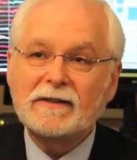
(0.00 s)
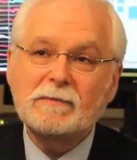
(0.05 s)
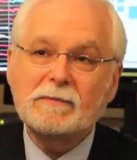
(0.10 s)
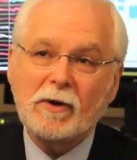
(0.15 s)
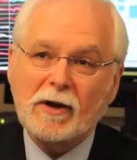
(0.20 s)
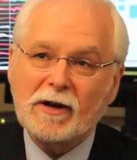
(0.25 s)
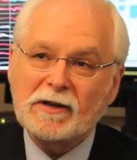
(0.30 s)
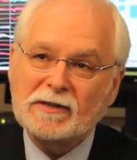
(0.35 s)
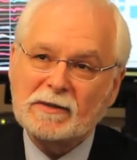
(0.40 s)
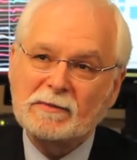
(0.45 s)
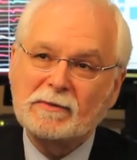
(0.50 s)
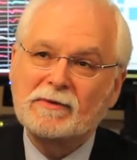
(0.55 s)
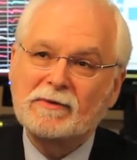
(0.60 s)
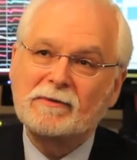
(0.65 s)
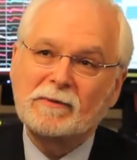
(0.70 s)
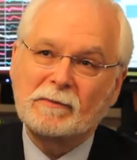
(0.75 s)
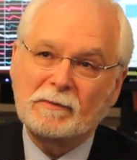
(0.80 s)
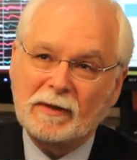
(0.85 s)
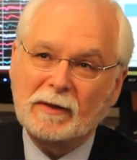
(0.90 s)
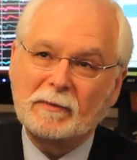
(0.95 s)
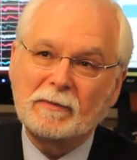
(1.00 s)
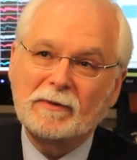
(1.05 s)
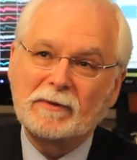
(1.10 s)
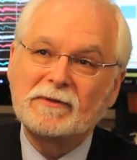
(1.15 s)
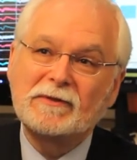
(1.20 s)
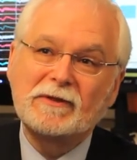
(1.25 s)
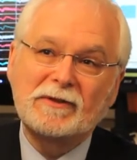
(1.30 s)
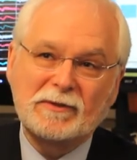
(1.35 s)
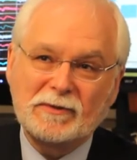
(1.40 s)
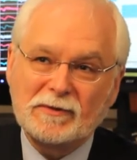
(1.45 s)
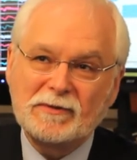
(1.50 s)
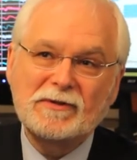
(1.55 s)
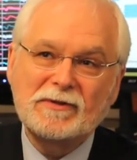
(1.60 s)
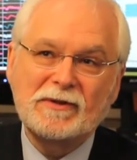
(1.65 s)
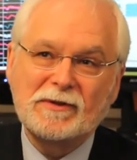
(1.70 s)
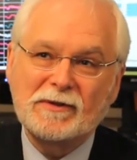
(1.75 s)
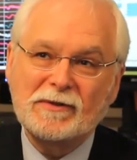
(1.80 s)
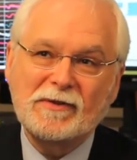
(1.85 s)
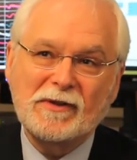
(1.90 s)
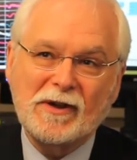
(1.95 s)
possible for people to use
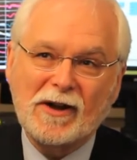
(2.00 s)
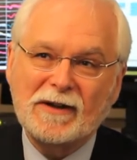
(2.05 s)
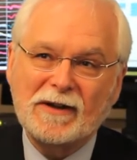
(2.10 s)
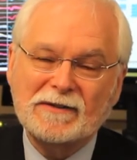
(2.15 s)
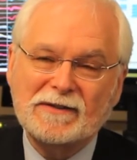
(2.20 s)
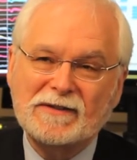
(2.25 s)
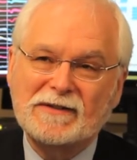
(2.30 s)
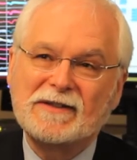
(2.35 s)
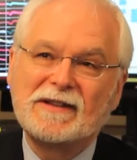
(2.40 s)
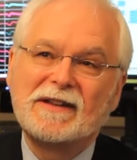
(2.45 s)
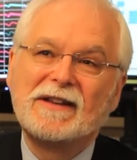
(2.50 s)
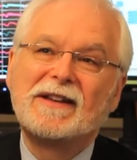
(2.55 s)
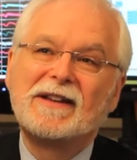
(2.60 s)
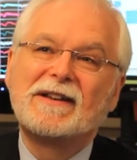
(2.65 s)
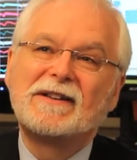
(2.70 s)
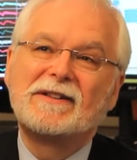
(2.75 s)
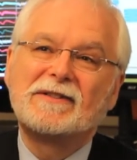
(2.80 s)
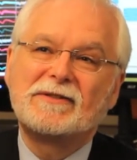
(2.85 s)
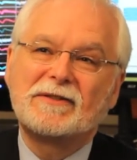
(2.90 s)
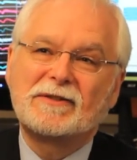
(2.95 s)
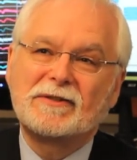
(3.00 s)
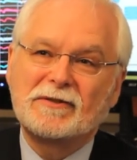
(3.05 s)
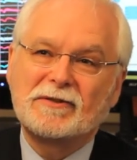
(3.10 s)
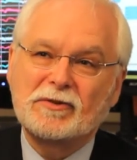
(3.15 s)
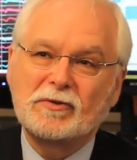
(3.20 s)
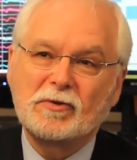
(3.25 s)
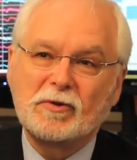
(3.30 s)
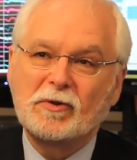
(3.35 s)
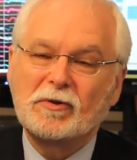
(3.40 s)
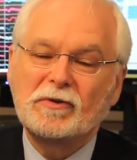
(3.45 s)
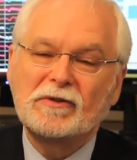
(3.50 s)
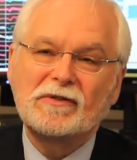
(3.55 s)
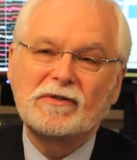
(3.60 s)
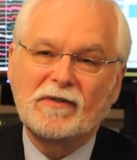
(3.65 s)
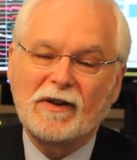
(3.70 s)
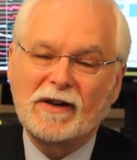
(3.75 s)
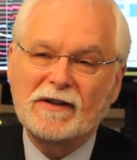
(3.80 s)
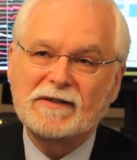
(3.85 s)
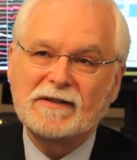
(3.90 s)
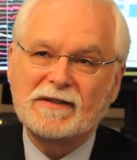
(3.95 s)
their thoughts to control
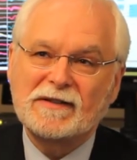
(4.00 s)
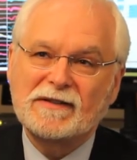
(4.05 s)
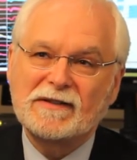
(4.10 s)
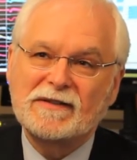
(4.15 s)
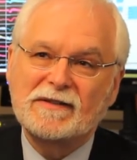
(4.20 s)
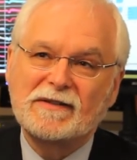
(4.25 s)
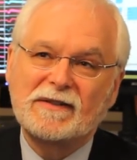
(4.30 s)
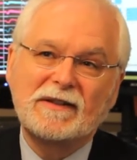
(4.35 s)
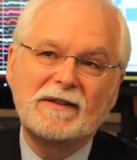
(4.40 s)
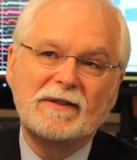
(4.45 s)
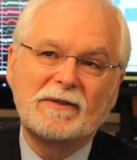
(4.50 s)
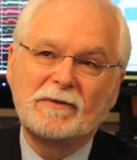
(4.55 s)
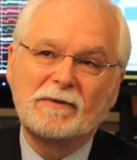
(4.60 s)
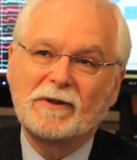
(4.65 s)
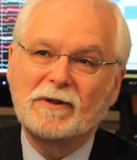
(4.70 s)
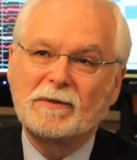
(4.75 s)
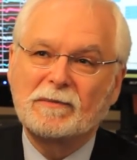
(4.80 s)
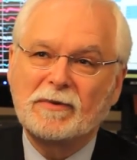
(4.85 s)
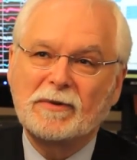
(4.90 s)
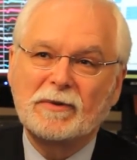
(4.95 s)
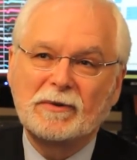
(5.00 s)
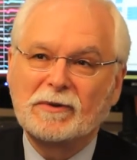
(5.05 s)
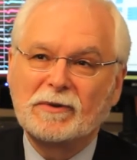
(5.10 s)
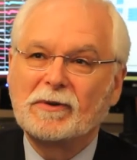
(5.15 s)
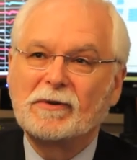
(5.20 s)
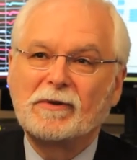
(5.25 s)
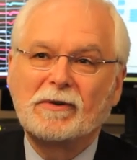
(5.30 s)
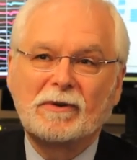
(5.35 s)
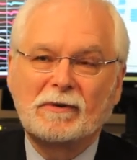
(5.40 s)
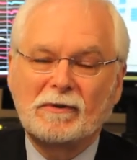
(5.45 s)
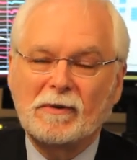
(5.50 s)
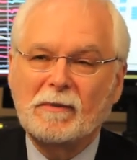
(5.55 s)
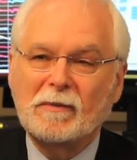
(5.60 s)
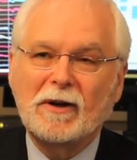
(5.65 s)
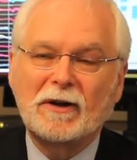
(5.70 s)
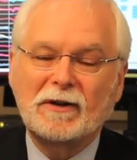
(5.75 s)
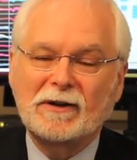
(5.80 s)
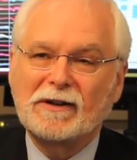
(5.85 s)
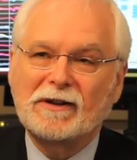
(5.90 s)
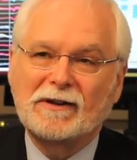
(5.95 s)
devices, either a computer or a robotic